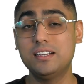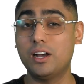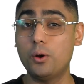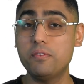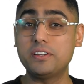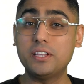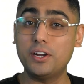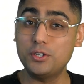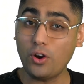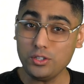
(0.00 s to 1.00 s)
However, the
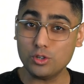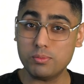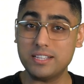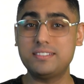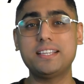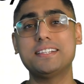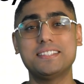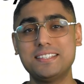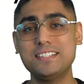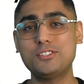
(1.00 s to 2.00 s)
odontomas, they
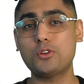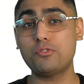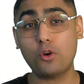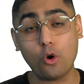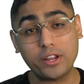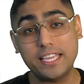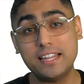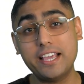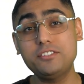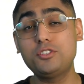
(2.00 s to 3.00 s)
consist of
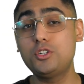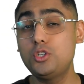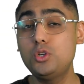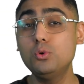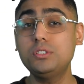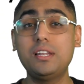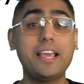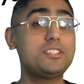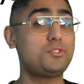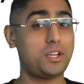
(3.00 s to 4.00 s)
organized
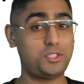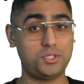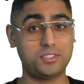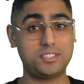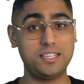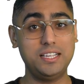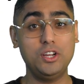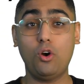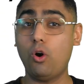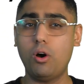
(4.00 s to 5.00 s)
tooth-like structures,
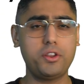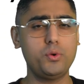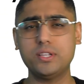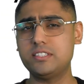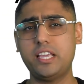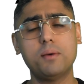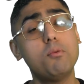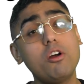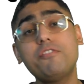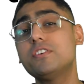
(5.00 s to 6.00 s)
or you can say
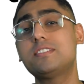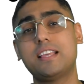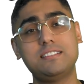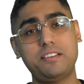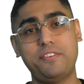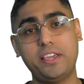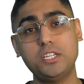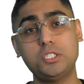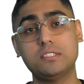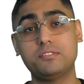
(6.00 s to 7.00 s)
amorphous
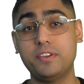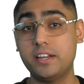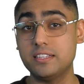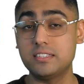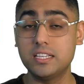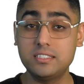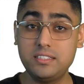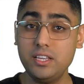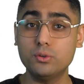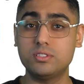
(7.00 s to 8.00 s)
calcifications, whereas
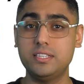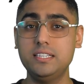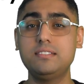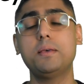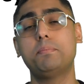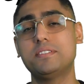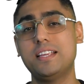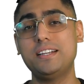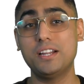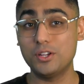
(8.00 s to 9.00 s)
COCs, they
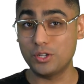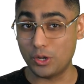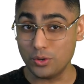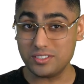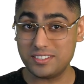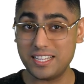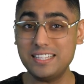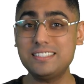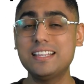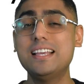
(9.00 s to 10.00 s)
present ghost
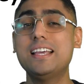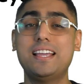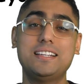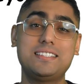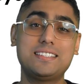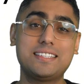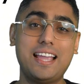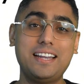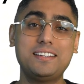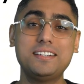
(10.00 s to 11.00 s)
cells and
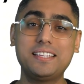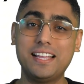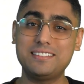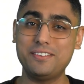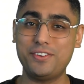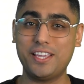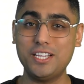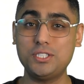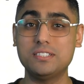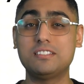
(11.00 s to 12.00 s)
scattered
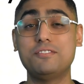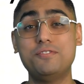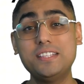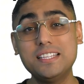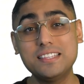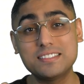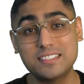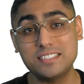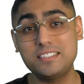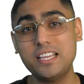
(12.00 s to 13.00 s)
calcifications within the
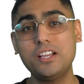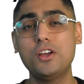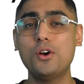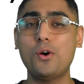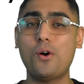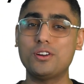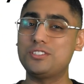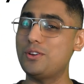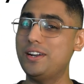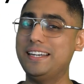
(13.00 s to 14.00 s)
cystic or
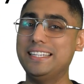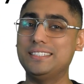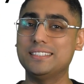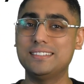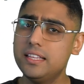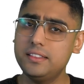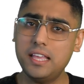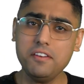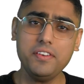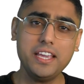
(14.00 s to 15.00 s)
solid lesion.
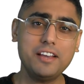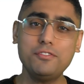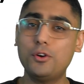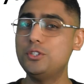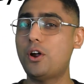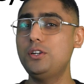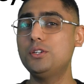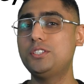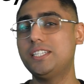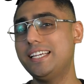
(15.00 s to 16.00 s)
Then we have
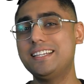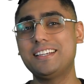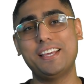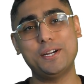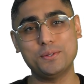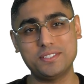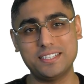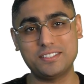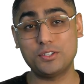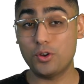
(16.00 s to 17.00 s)
odontogenic
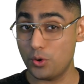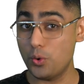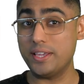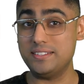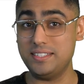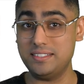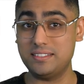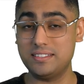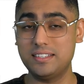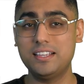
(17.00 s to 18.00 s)
keratocyst or
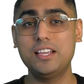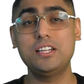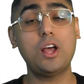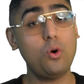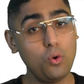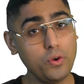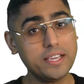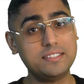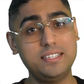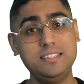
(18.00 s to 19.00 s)
OKCs. Now
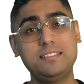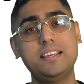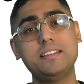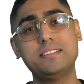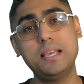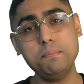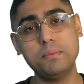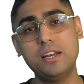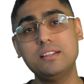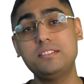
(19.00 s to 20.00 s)
OKCs, they
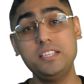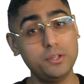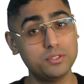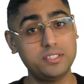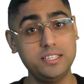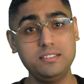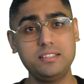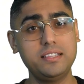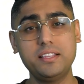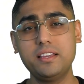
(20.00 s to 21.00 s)
resemble
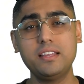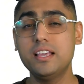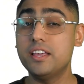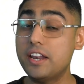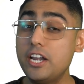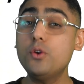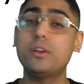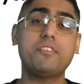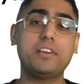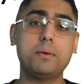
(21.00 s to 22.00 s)
COCs in their
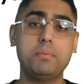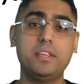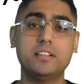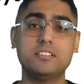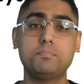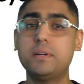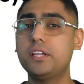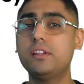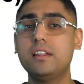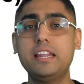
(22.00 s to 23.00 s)
radiographic appearance,
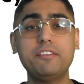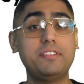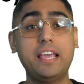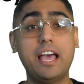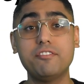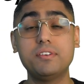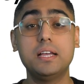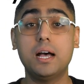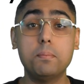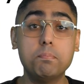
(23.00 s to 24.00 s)
particularly if they have
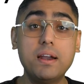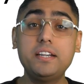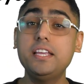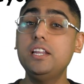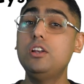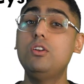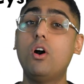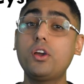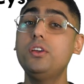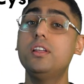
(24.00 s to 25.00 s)
a
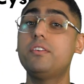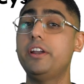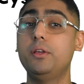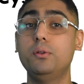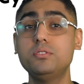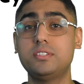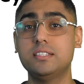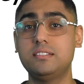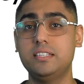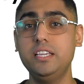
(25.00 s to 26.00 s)
multilocular
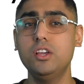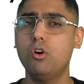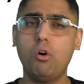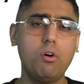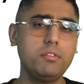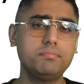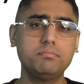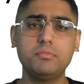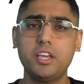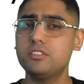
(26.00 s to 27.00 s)
radiolucency or
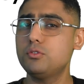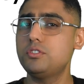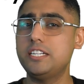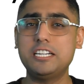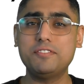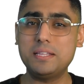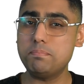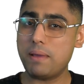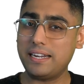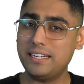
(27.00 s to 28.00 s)
they're associated with
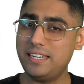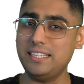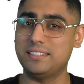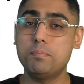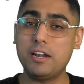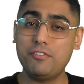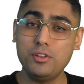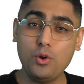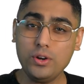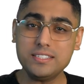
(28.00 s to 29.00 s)
impacted teeth. But if
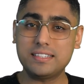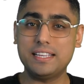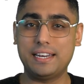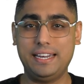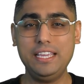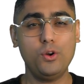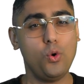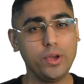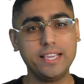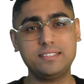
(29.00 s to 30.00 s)
you notice clearly,
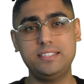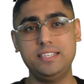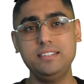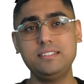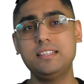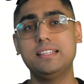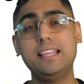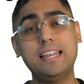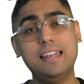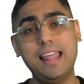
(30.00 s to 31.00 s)
OKCs,
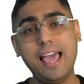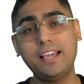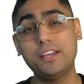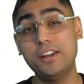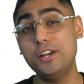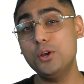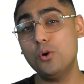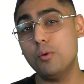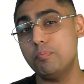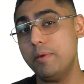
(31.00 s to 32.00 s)
they lack
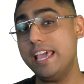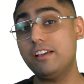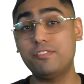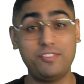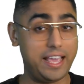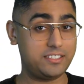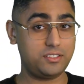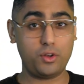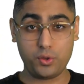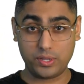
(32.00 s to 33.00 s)
radio-opaque
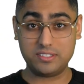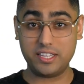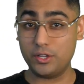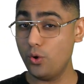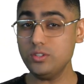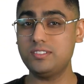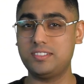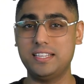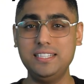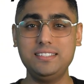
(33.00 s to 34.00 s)
flecks, or you can say ghost
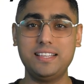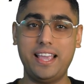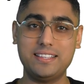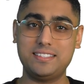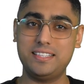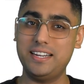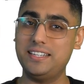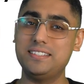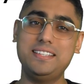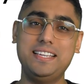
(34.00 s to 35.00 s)
cells, as it
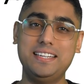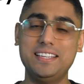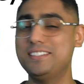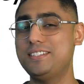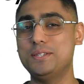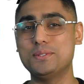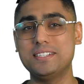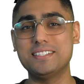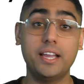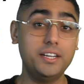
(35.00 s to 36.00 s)
is seen in COCs.